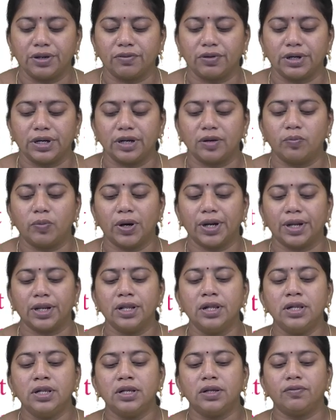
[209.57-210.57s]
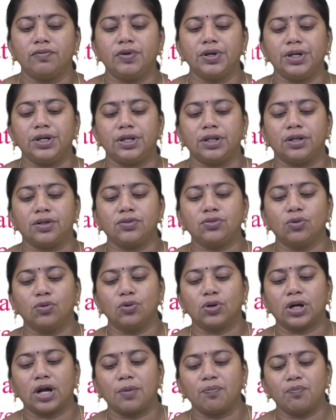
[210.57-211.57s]
divided by Vt.
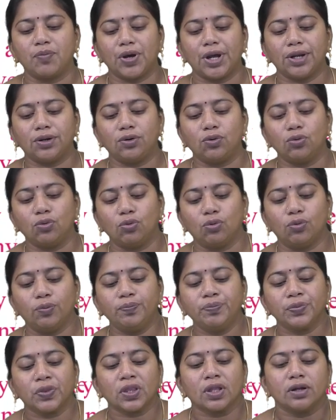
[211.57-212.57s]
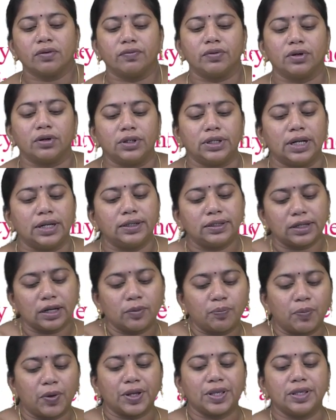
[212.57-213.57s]
So, compared to uh,
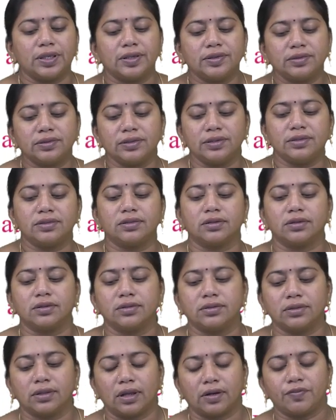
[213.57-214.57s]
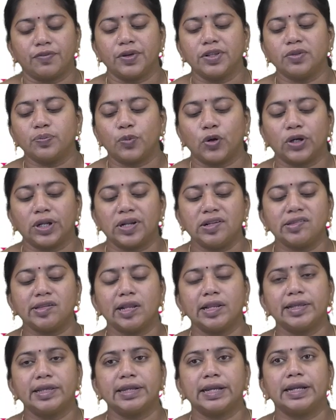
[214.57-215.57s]
delta pi s is uh, surface
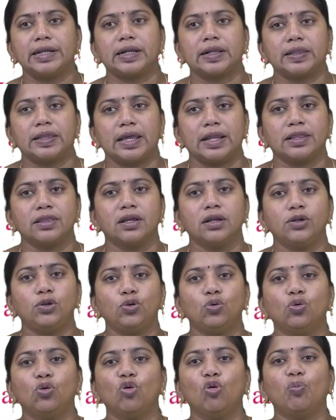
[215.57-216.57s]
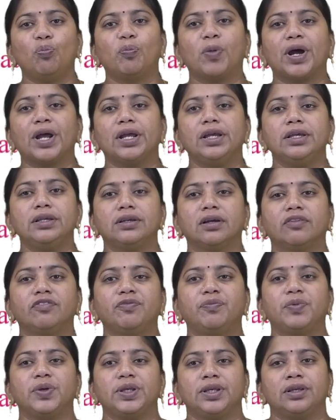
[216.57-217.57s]
potential greater than the two pi
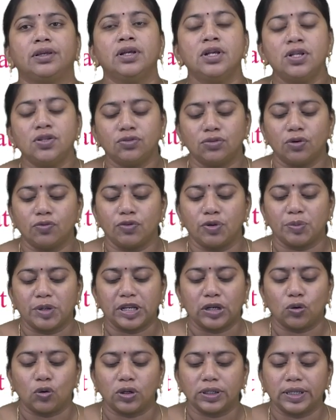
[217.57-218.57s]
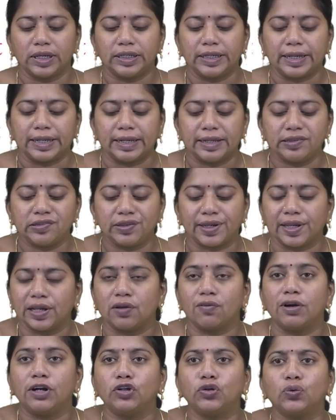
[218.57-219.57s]
Fp. So, we may note that N S T
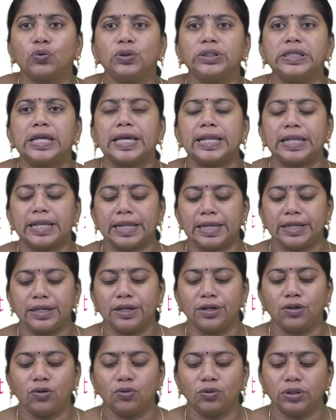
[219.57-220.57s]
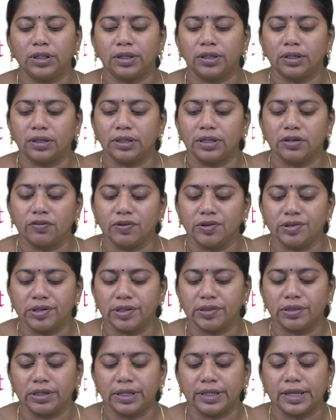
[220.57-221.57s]
equal to Ni into, that
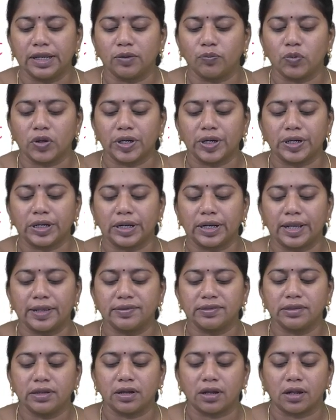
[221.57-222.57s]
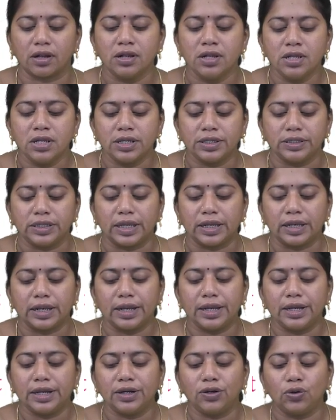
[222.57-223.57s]
equation three can be written as the
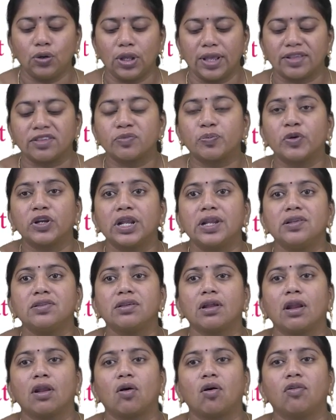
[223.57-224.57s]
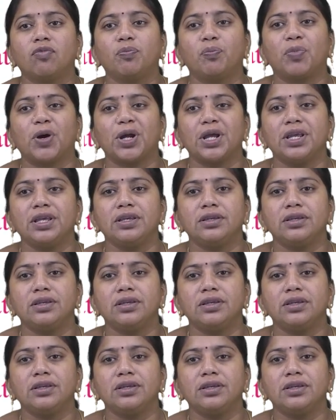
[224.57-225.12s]
Ni into exponential of pi